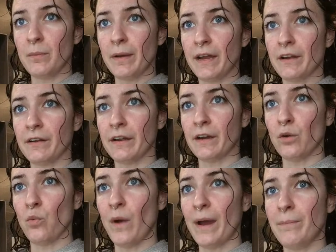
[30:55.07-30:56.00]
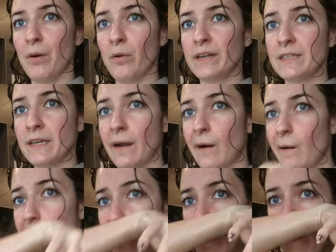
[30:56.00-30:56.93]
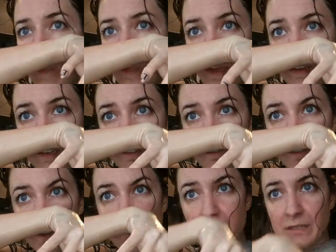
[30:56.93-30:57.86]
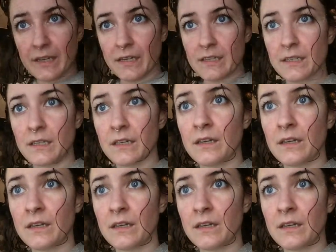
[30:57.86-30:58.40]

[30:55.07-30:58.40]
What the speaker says: my hair in a wet ponytail, then diffuse it.